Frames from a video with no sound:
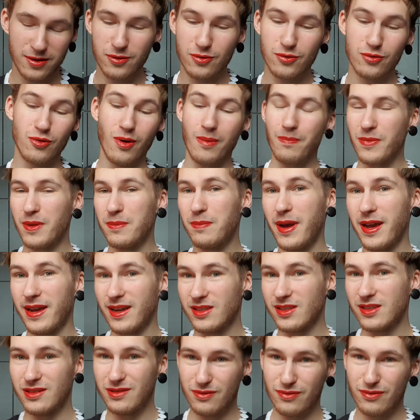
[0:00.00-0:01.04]
dropped the
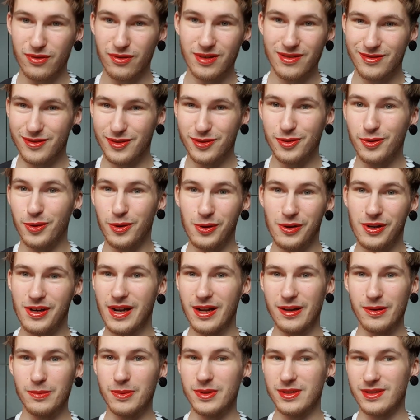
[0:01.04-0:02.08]
package in front of the door
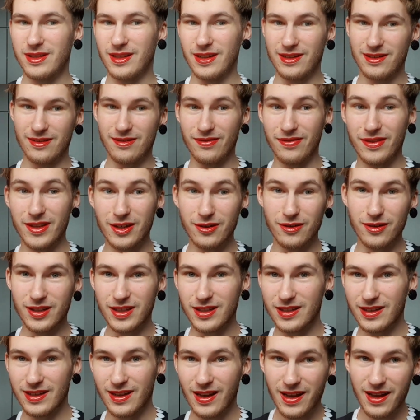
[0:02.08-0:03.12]
and was like
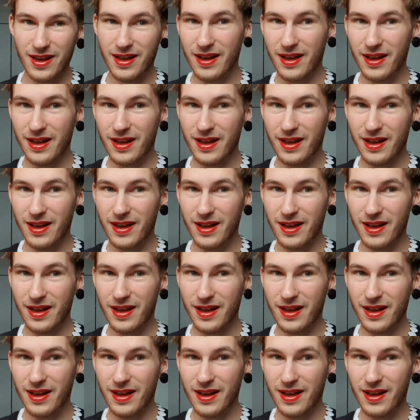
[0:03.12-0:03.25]
nearly